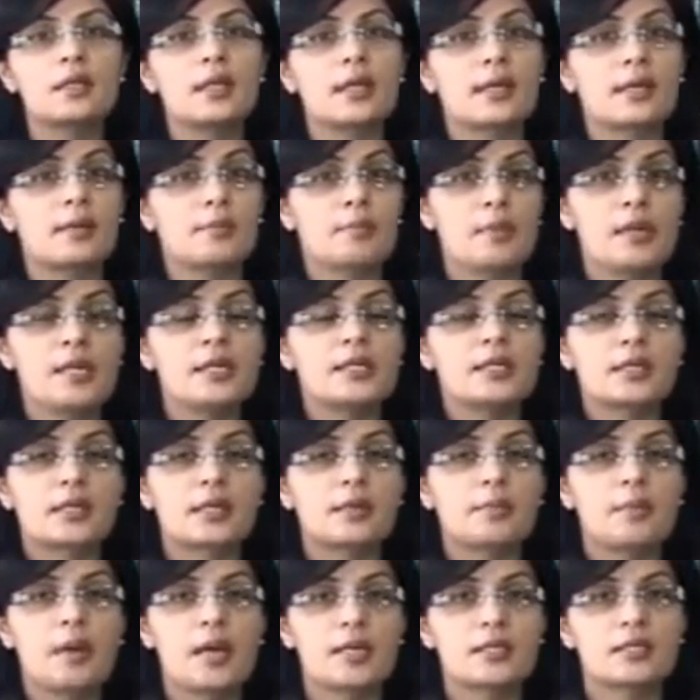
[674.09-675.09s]
they can build
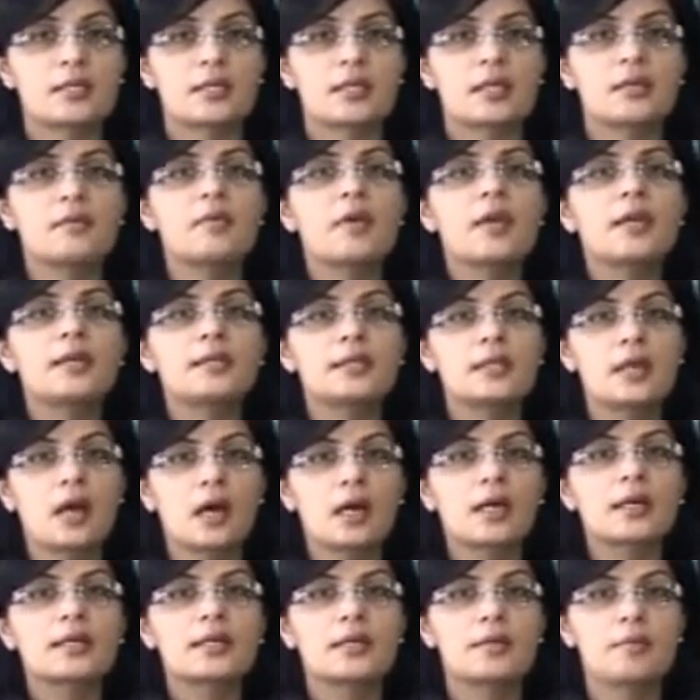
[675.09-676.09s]
capacity in a very
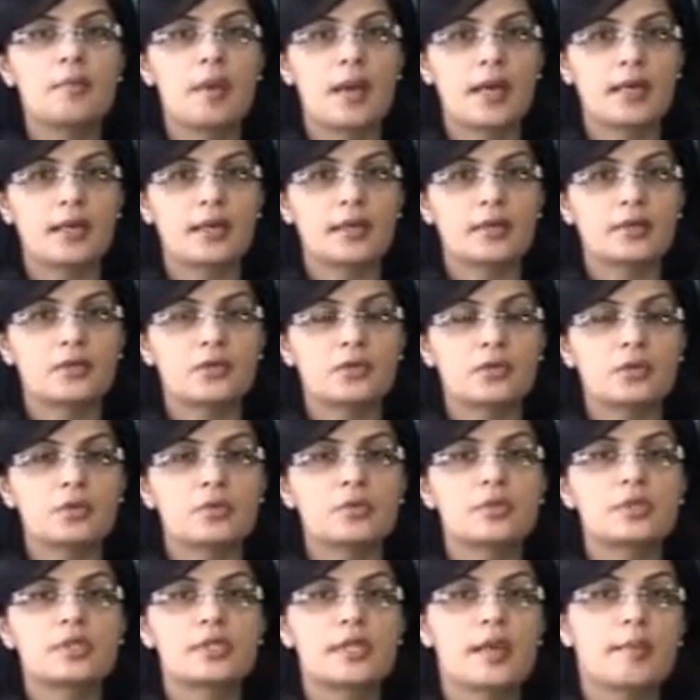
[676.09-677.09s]
targeted manner
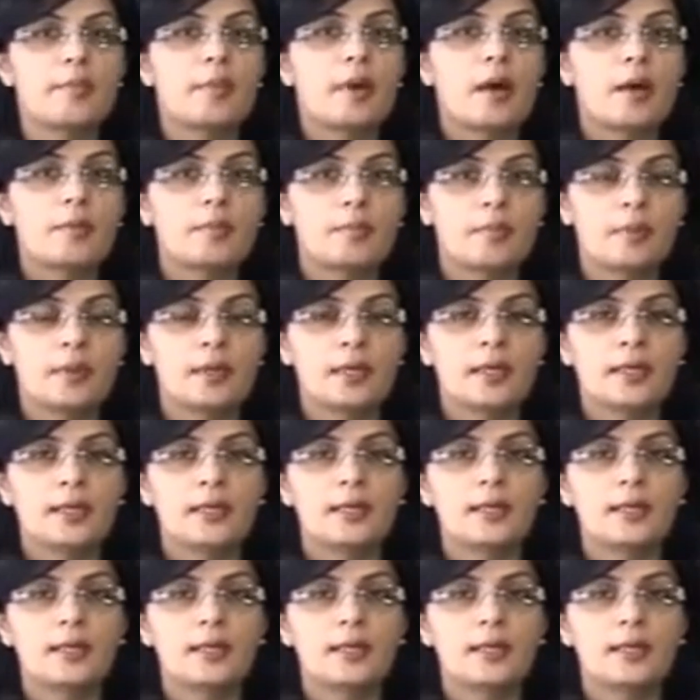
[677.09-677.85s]
to step up